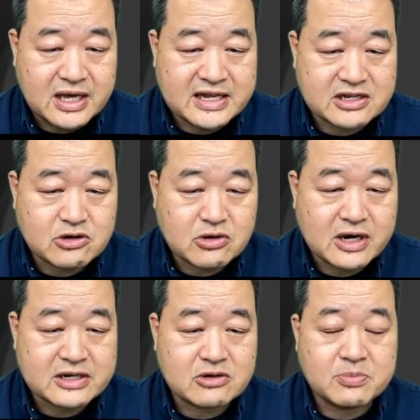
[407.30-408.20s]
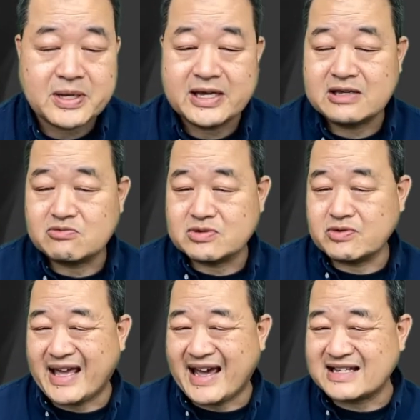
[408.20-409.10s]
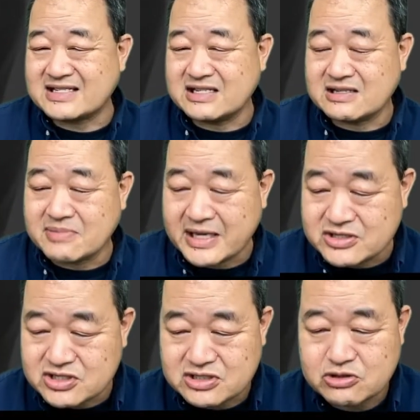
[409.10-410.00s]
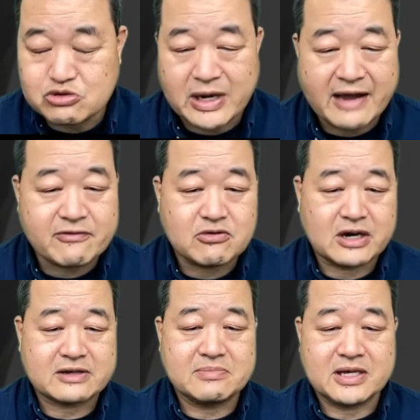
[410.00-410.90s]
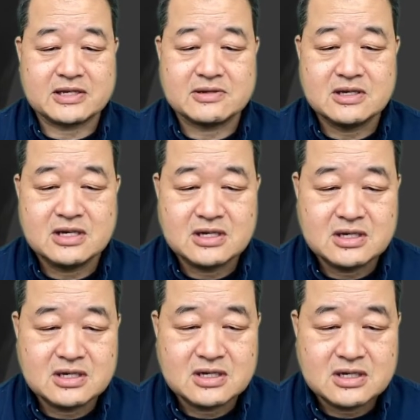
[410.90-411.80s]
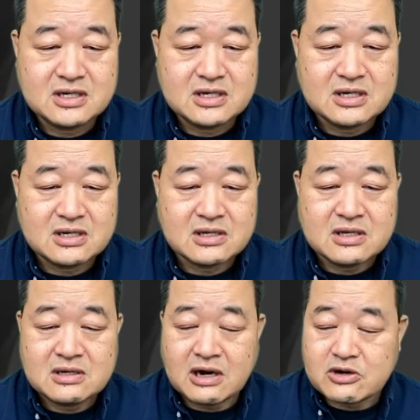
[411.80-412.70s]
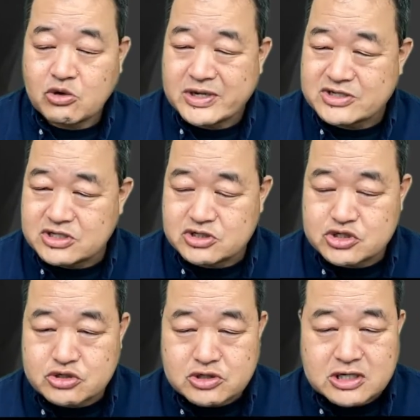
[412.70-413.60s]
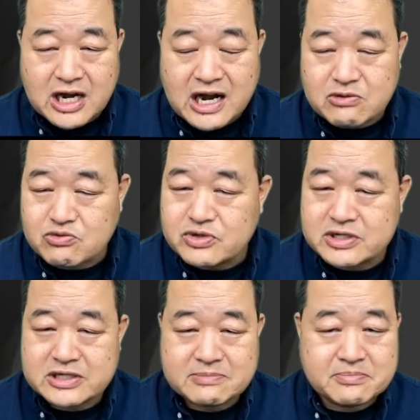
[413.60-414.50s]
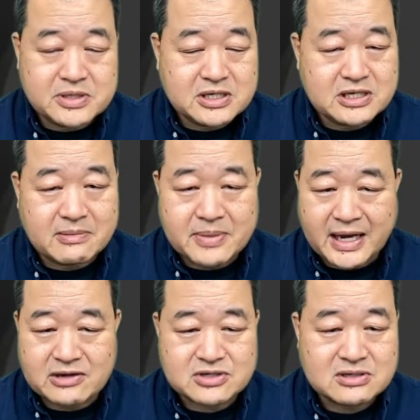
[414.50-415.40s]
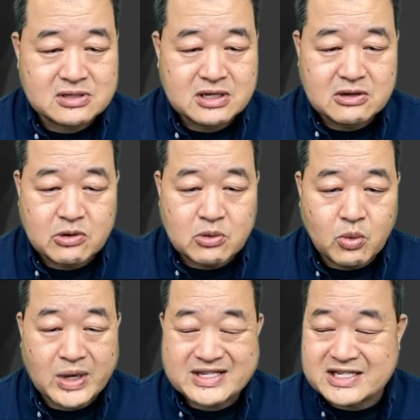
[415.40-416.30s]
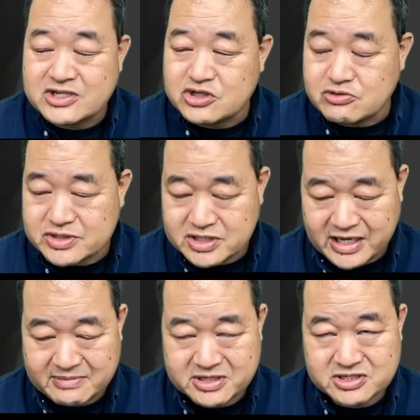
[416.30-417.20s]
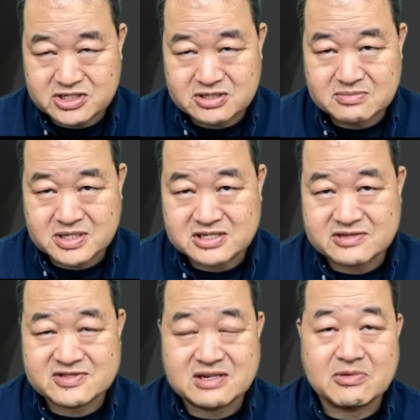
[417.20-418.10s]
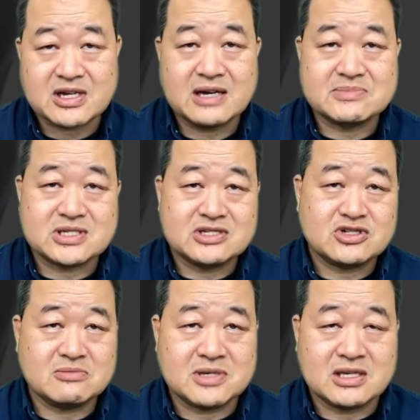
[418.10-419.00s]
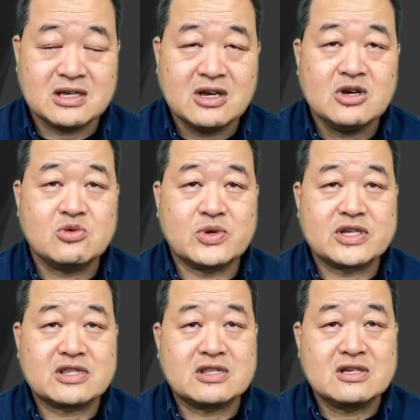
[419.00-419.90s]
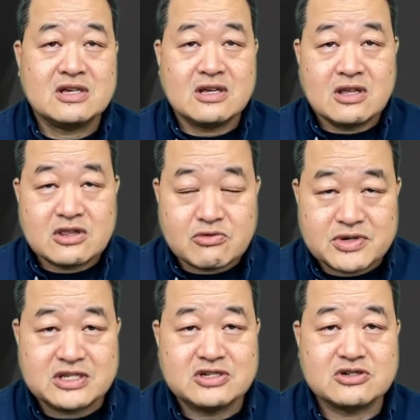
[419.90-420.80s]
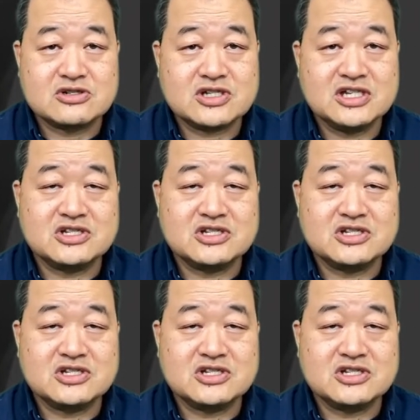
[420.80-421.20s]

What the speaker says: And in chronic pain, when we're asking patients who have chronic pain, our question should not really be about what tissue is damaged, because if someone comes into me with 3 years